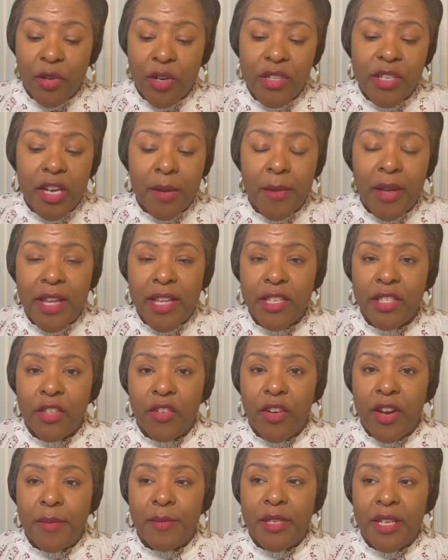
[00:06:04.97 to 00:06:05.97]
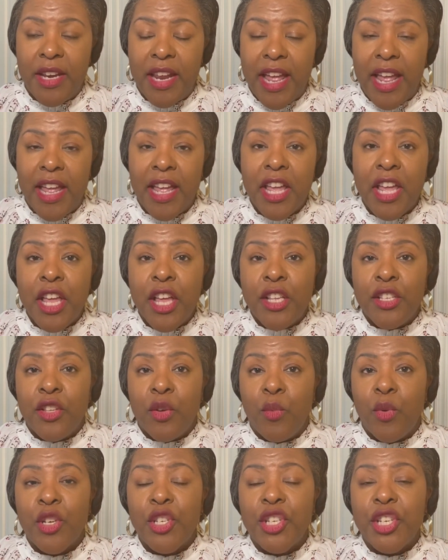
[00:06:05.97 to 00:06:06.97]
about Instagram today. So
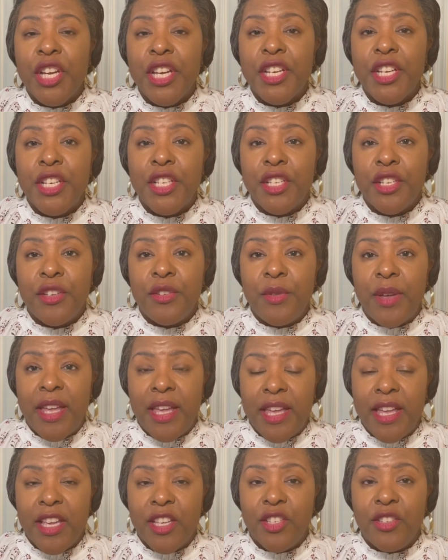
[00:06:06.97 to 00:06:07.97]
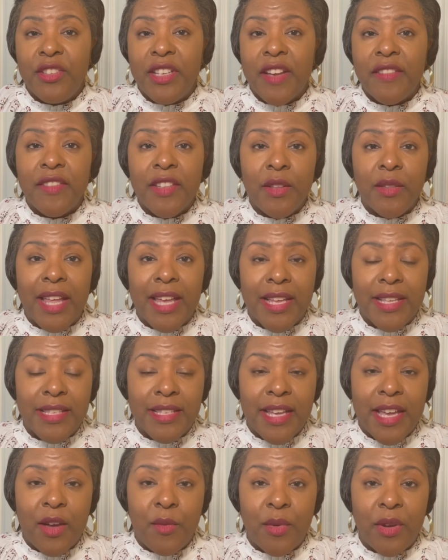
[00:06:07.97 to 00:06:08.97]
what you're going to do is you definitely, like I
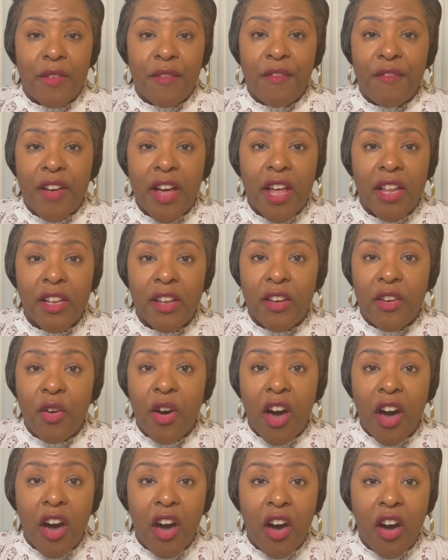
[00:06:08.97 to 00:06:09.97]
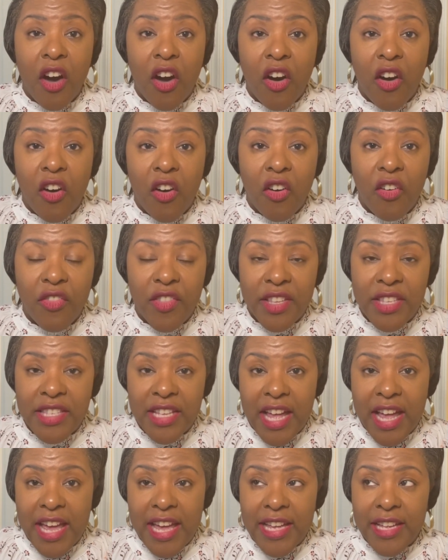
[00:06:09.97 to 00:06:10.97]
said, want to follow all the
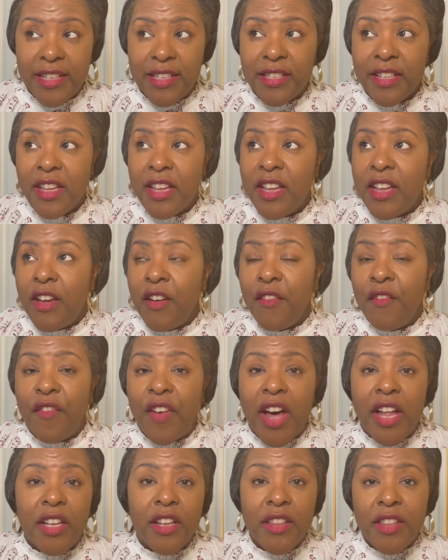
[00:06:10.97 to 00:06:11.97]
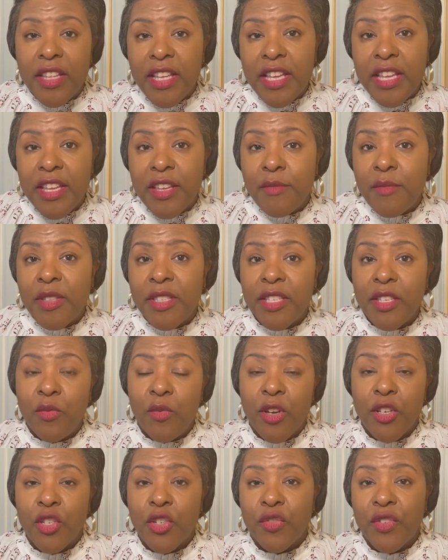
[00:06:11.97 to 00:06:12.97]
sites. Follow them, see
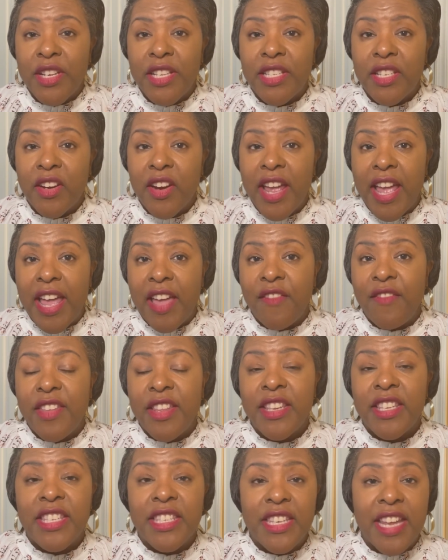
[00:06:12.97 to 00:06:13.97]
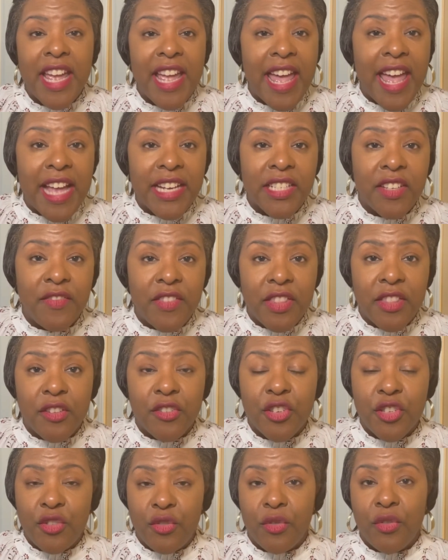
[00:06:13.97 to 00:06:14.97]
what trends they're having, stay active in their
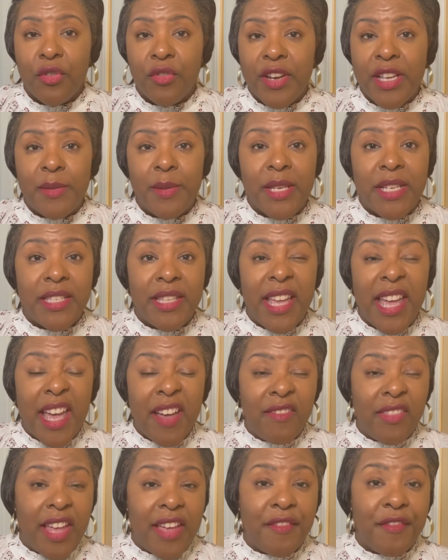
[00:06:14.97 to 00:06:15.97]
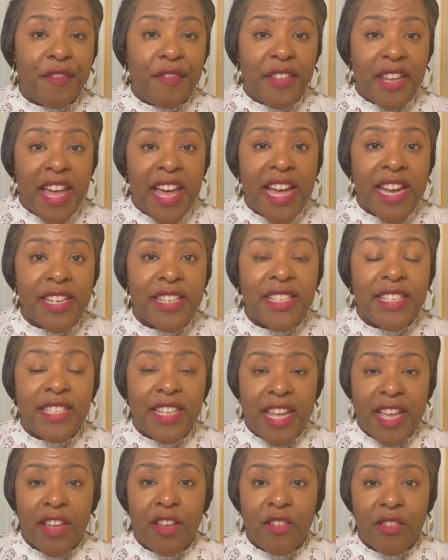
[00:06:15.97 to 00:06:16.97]
stories because they have like flash
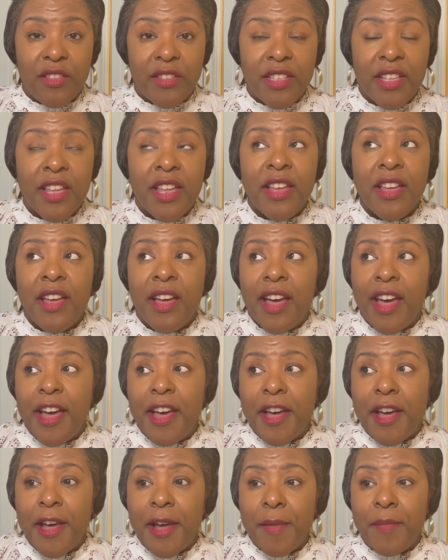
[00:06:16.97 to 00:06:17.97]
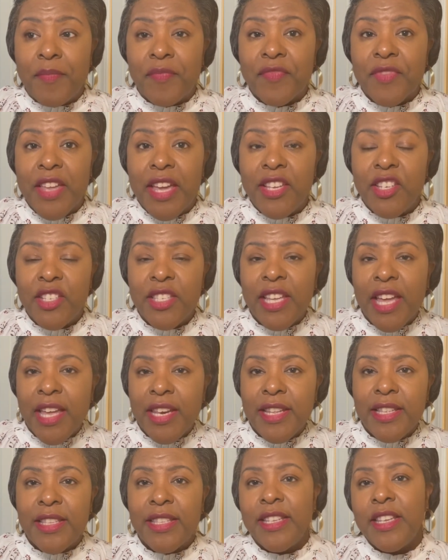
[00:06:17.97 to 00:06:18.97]
sales, and just kind of
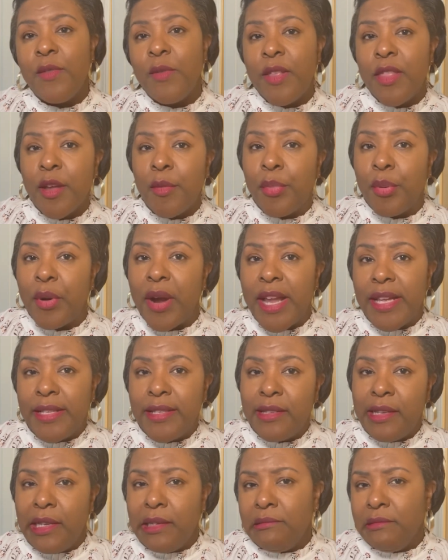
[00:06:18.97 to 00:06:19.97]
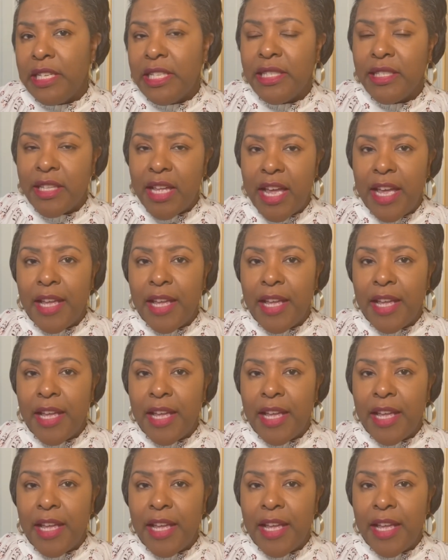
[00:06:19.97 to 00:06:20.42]
see what their pricing is like.